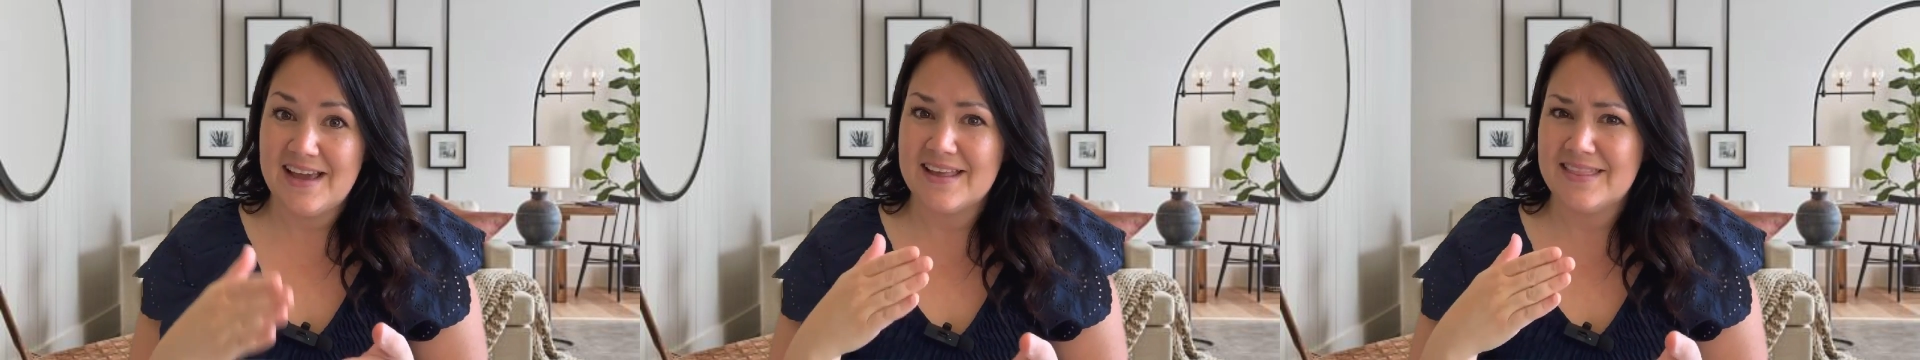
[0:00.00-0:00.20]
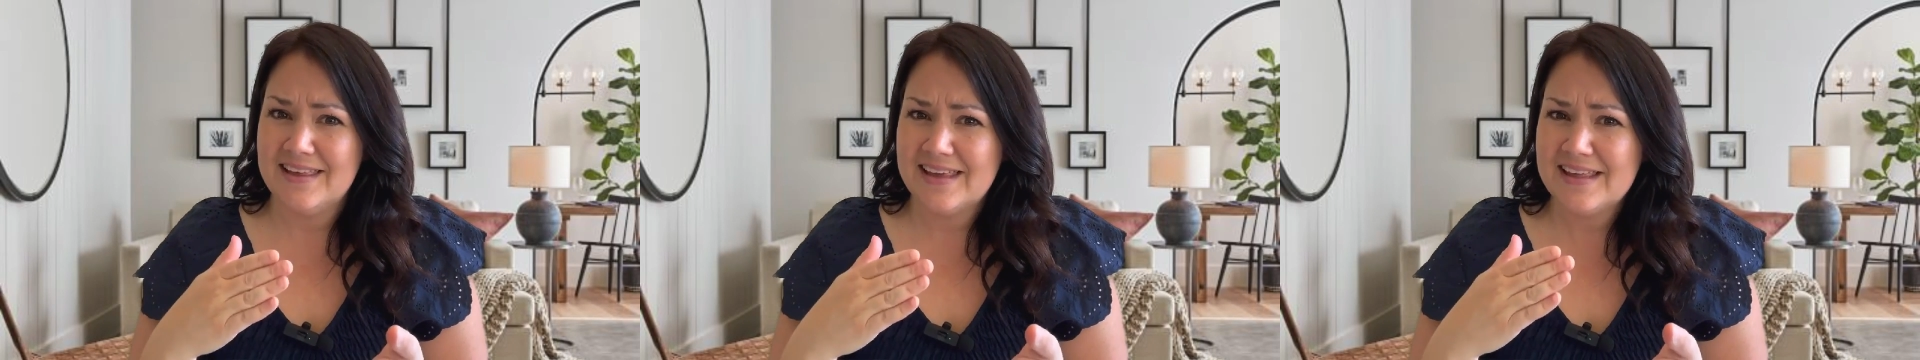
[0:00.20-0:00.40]

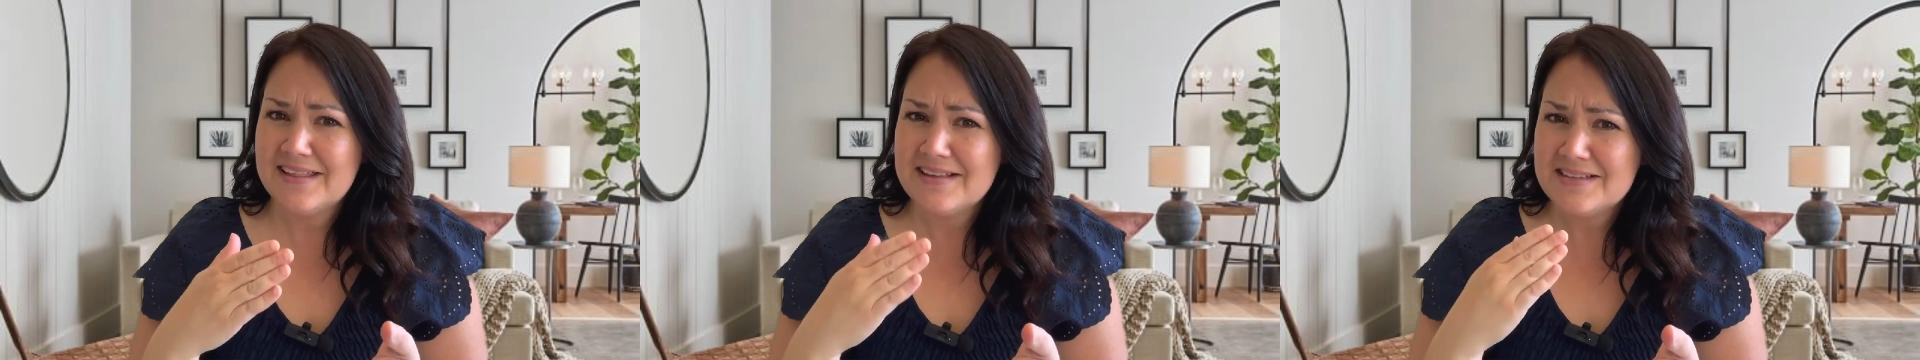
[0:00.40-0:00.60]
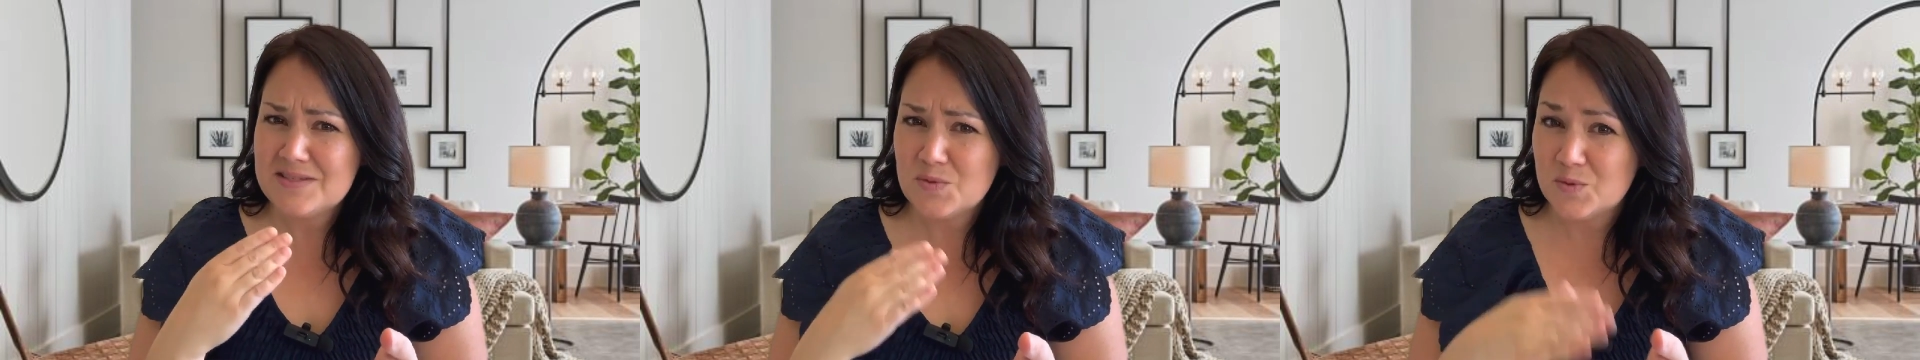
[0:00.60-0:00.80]
I think at
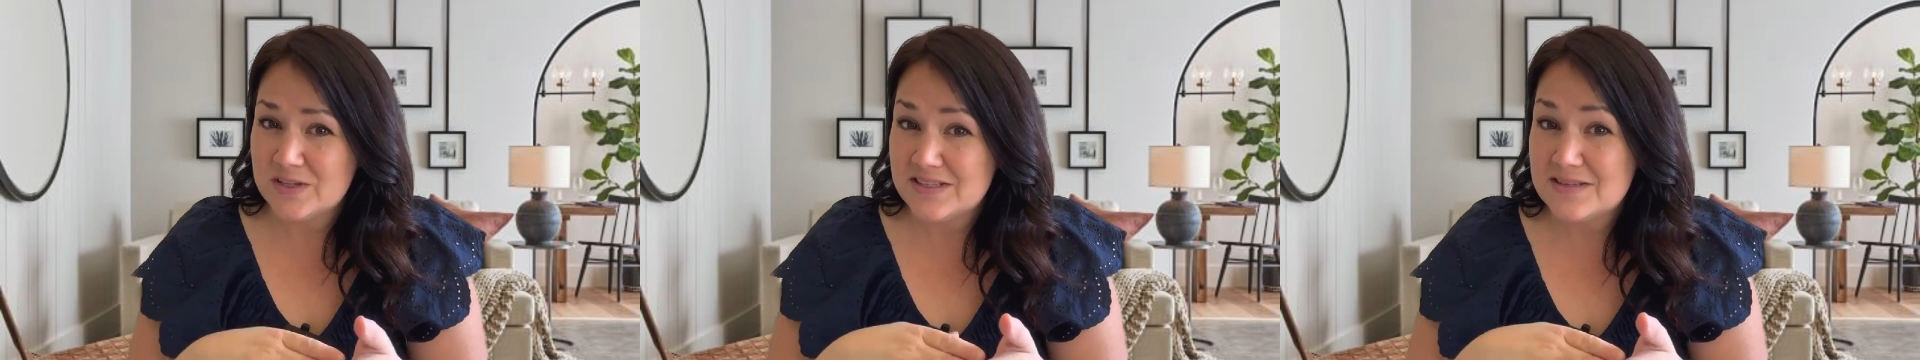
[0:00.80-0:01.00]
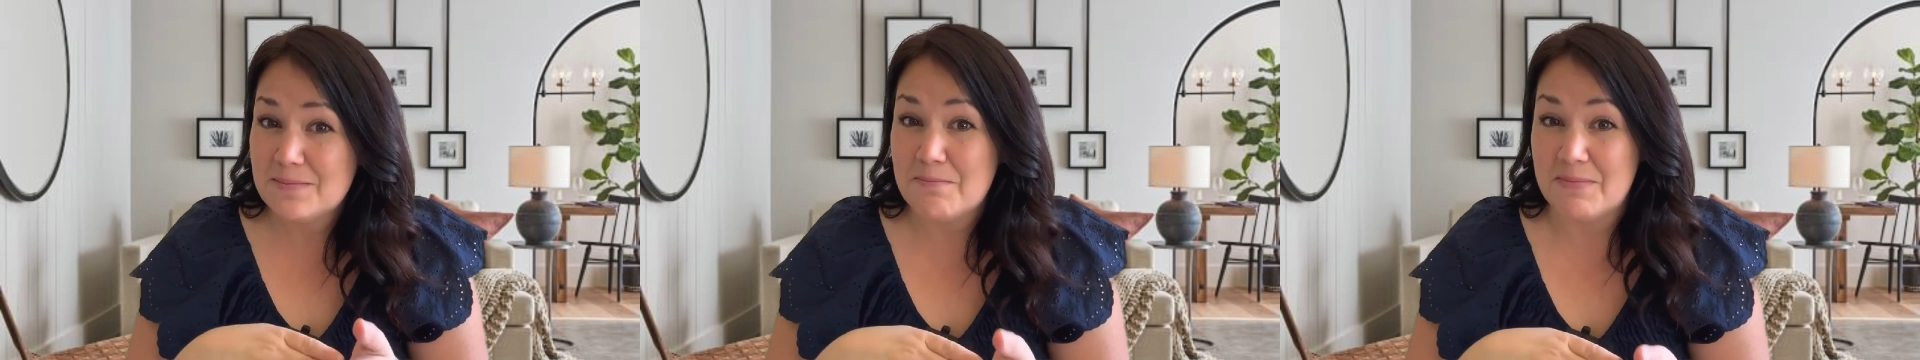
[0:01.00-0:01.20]
least
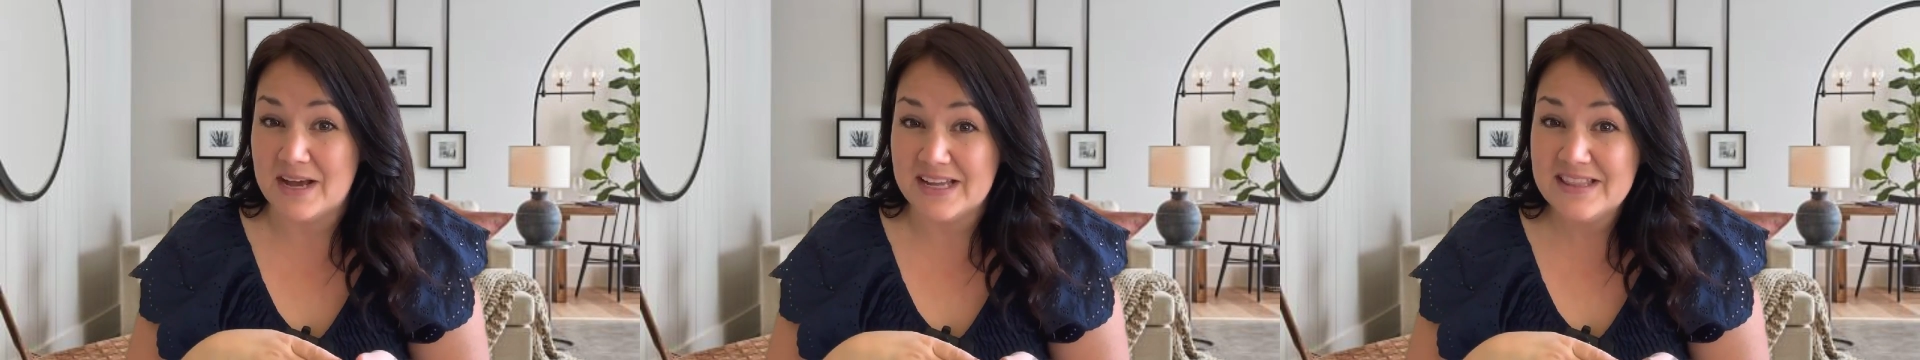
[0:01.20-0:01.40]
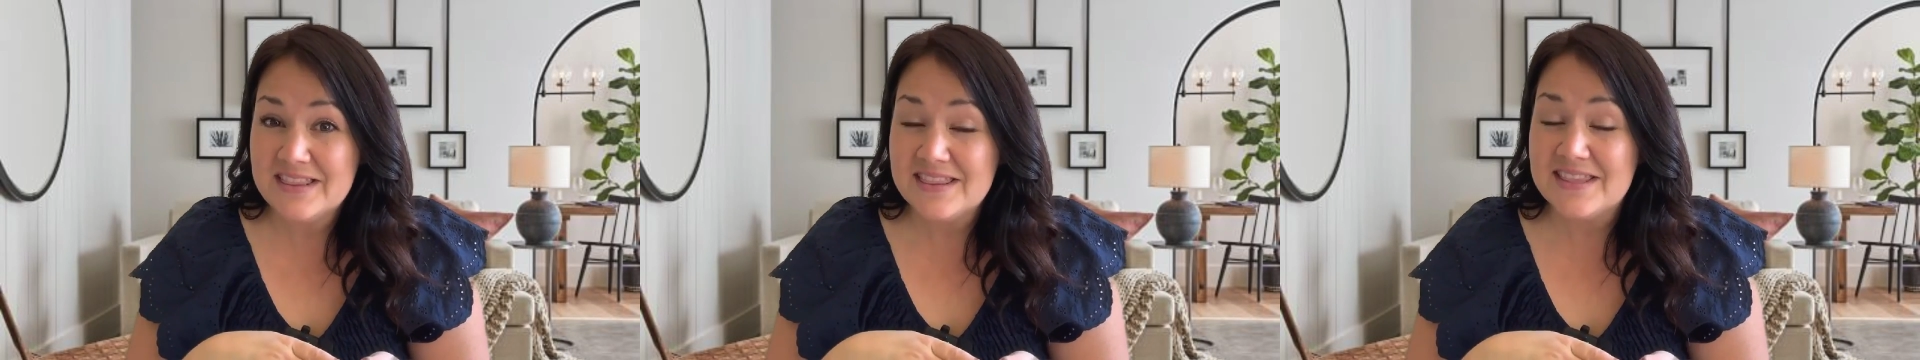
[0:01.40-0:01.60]
once a
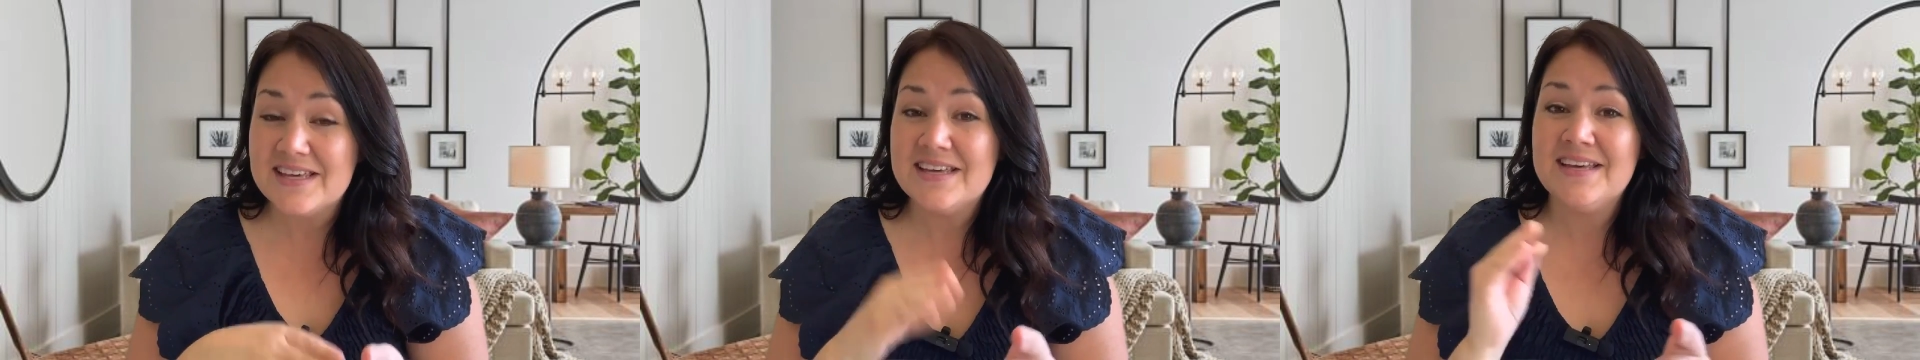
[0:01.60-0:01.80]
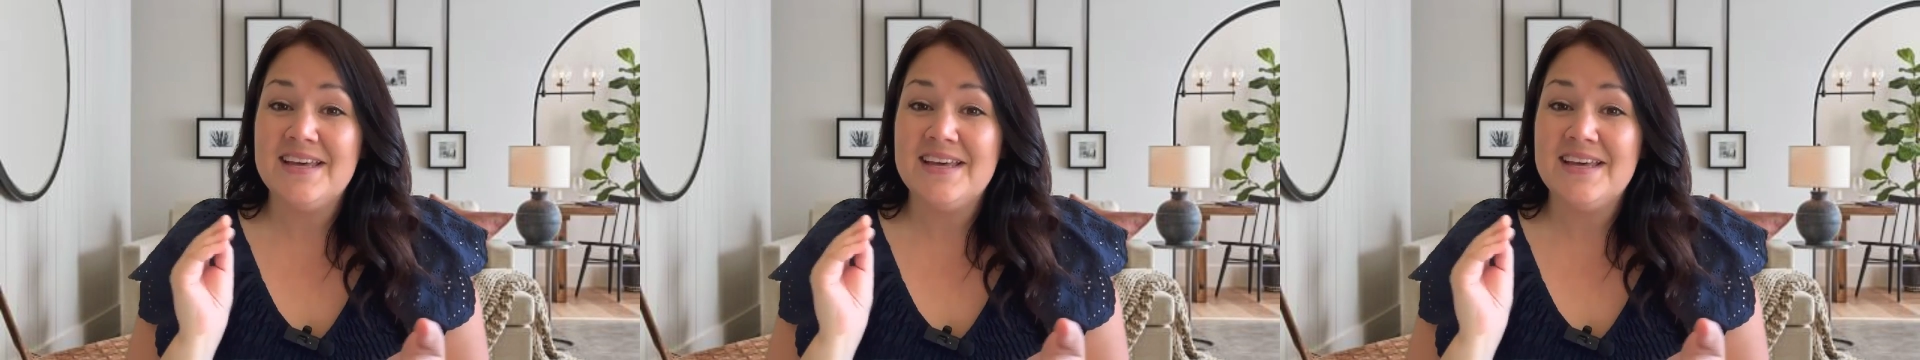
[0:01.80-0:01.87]
month,